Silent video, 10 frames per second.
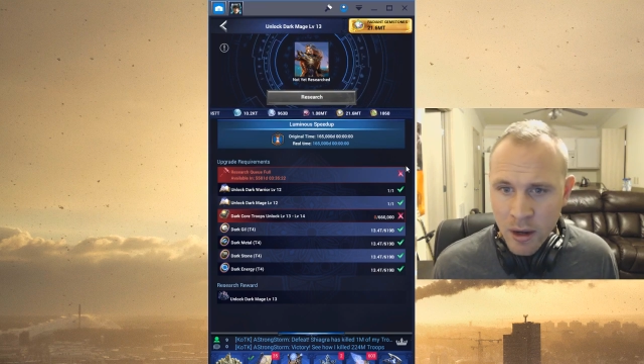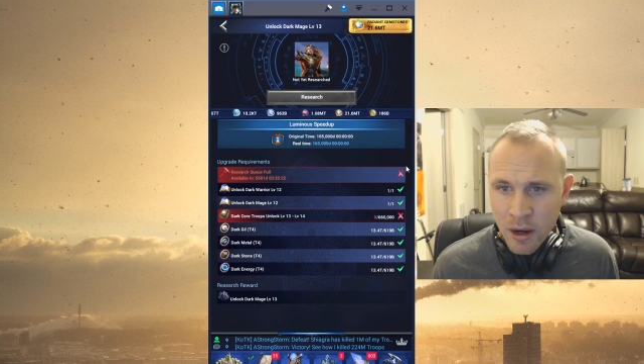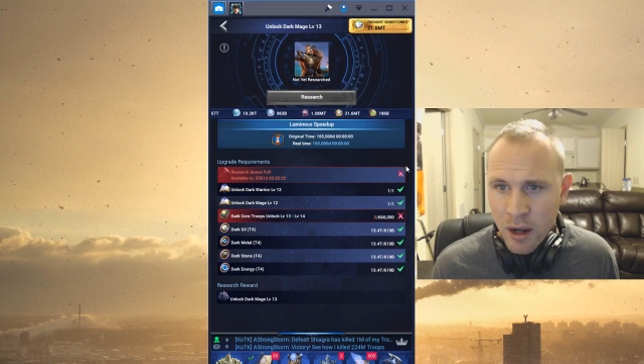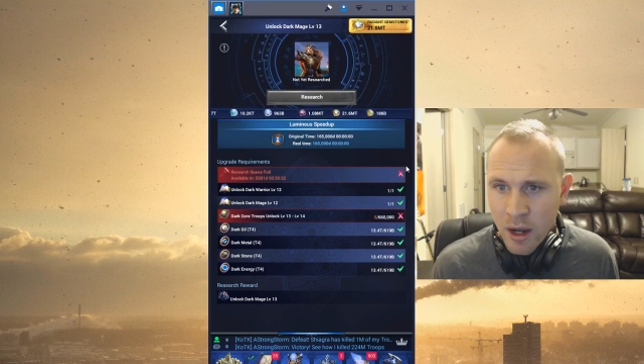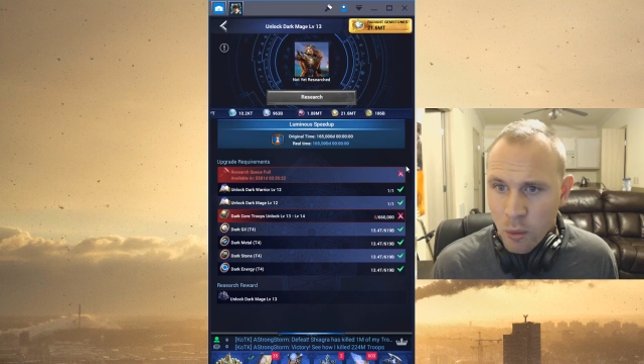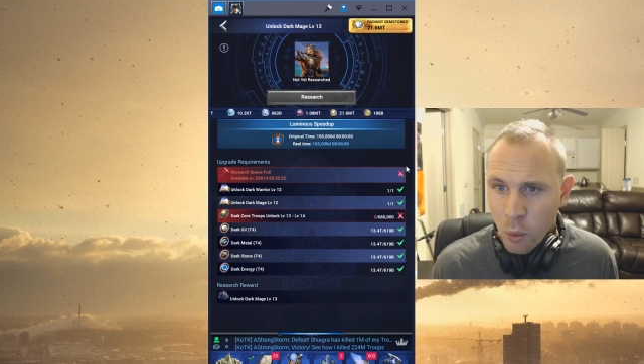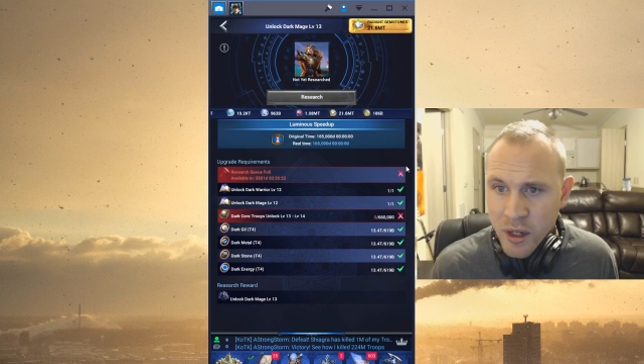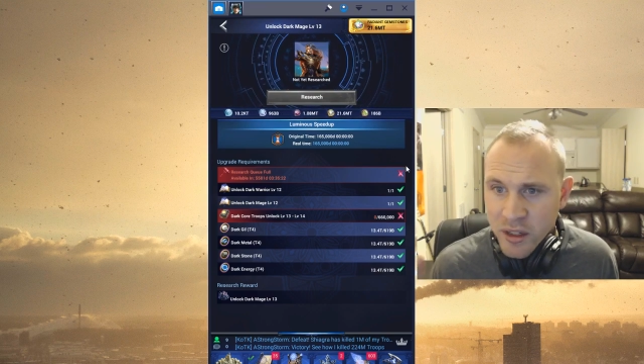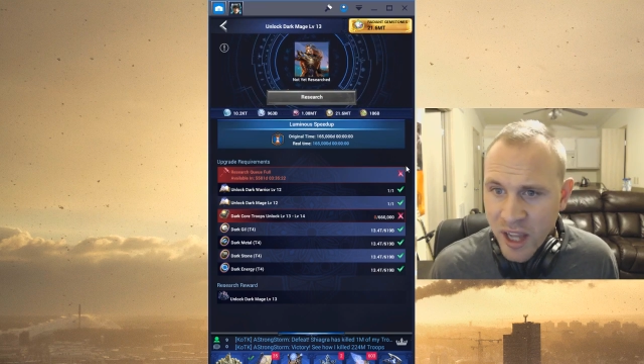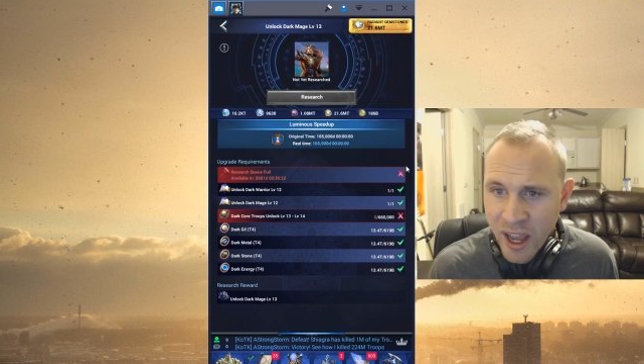The Warrior
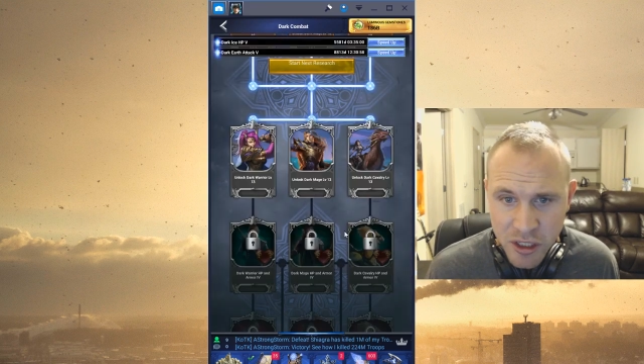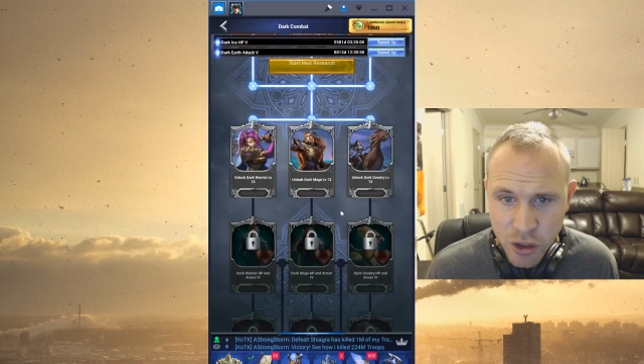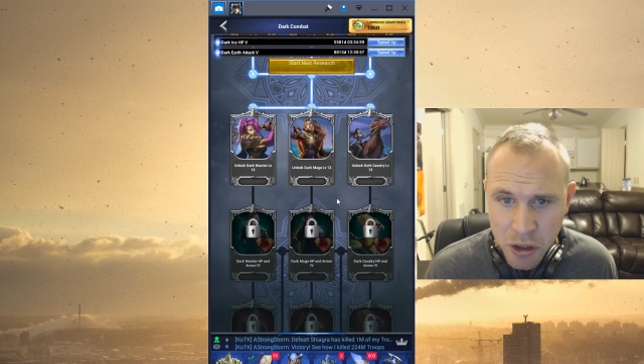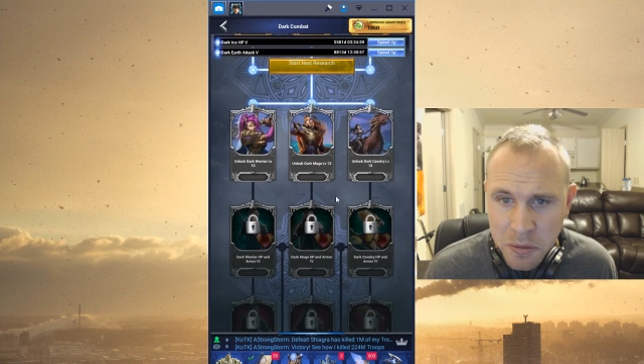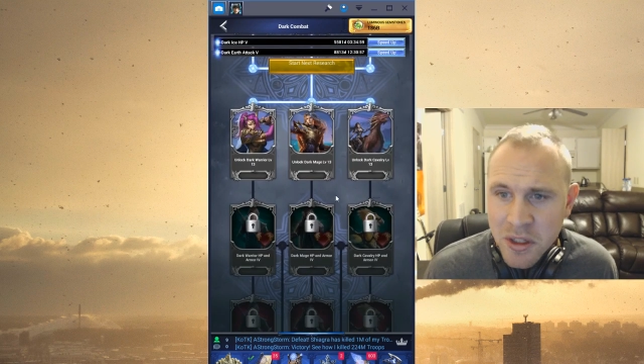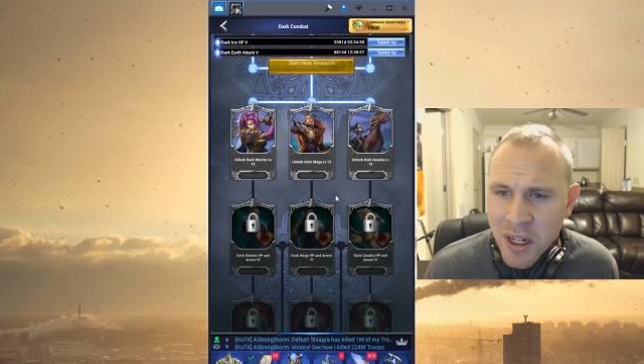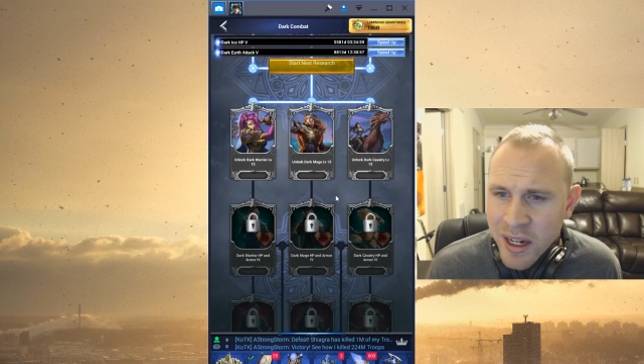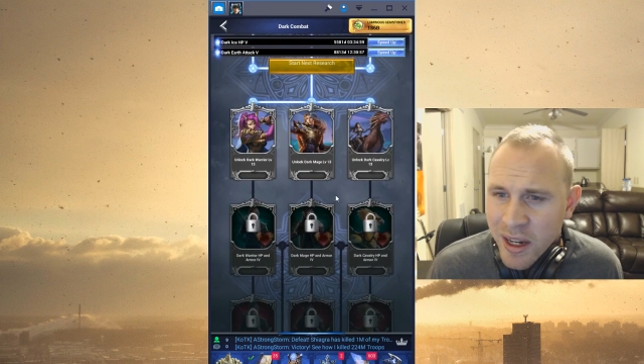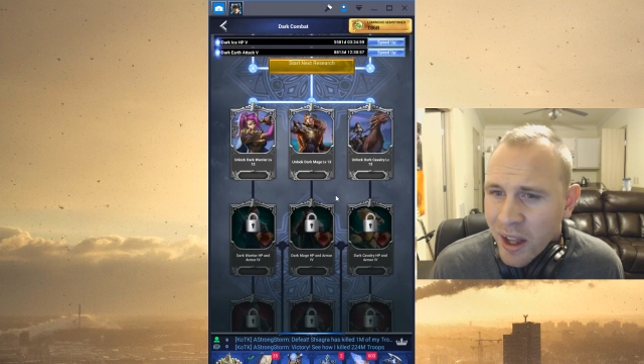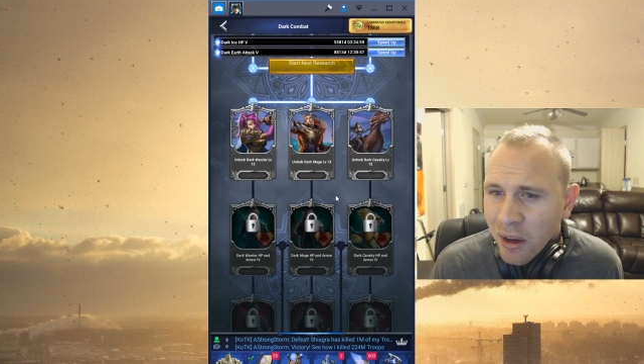Cav troops.
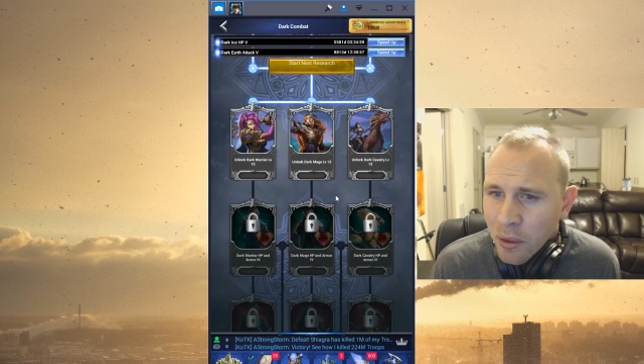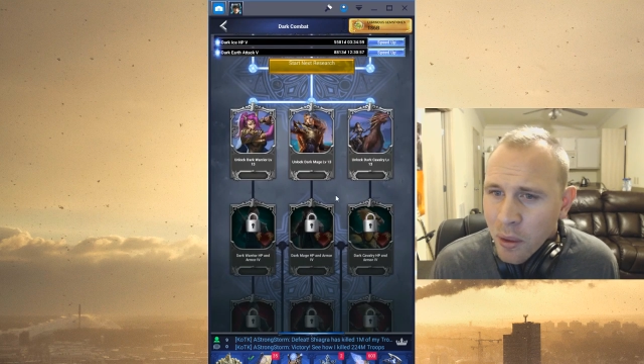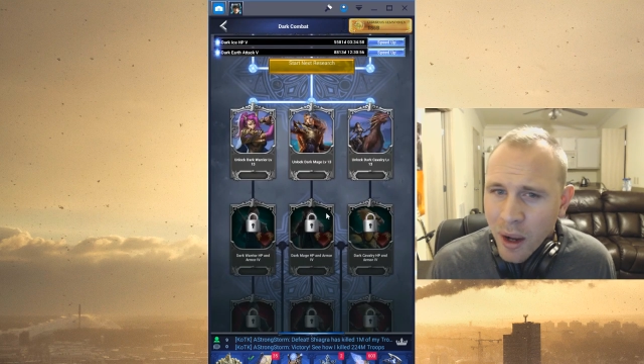Now, I don't know how